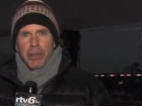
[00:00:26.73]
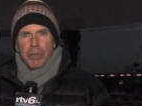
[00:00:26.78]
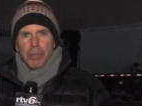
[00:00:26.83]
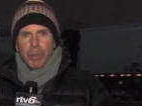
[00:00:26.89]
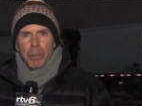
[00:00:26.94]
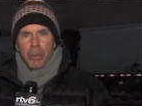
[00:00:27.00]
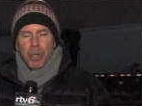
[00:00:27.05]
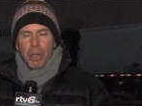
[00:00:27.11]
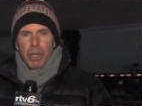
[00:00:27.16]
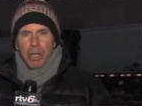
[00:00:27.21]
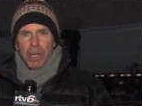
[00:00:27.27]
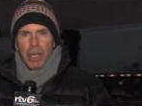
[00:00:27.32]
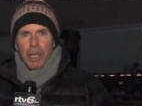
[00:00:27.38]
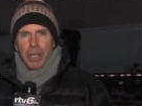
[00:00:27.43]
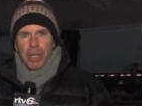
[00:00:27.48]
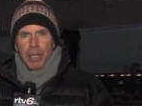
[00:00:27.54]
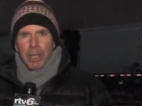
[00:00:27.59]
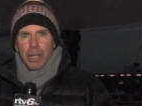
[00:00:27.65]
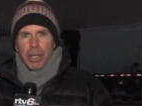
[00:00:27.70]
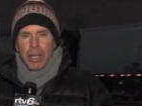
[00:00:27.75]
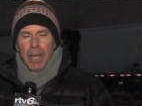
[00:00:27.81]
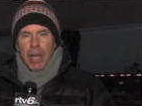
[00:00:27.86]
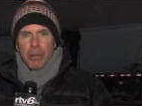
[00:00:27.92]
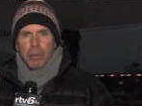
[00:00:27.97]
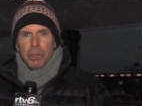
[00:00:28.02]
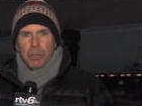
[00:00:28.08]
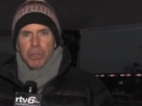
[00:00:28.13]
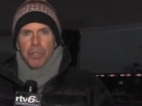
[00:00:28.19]
after work and
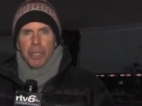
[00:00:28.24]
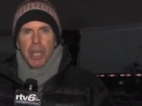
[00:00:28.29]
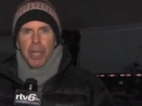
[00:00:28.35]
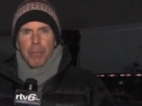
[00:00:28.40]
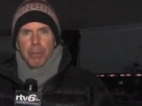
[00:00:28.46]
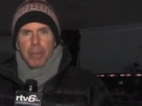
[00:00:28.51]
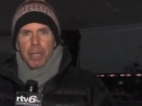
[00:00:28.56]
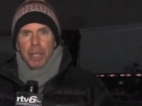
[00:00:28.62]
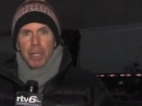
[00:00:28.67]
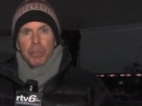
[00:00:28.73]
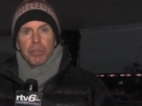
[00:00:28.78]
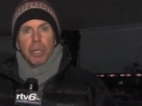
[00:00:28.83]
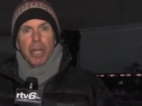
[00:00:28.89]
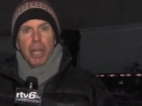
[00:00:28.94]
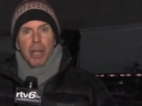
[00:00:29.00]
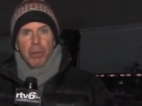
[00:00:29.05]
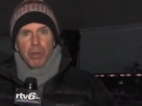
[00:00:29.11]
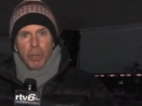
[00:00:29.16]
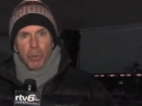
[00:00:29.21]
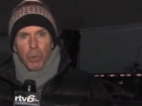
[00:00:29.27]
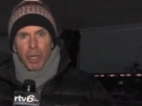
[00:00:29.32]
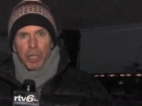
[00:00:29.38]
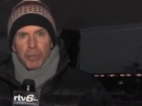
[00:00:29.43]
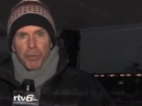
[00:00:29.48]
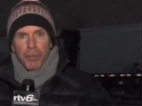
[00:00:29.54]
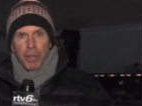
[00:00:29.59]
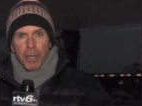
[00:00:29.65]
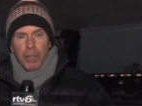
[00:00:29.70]
now his Jeep is here in
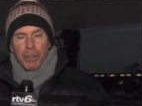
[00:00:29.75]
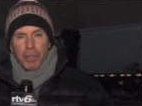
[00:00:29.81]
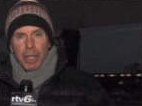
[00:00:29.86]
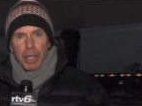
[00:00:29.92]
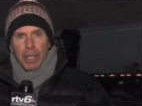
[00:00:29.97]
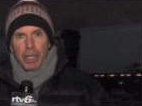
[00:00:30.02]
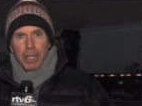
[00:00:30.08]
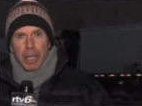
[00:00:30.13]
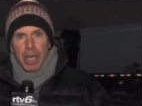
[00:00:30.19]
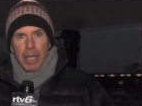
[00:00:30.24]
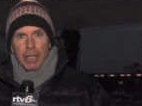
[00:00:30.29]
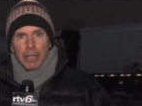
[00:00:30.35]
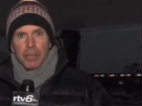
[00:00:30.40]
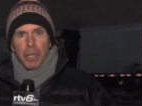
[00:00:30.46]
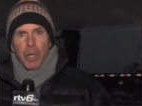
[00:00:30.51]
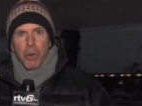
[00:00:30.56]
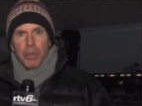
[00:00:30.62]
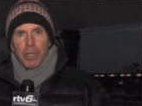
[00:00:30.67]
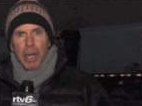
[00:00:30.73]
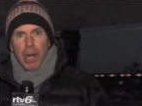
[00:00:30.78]
Westfield at a tow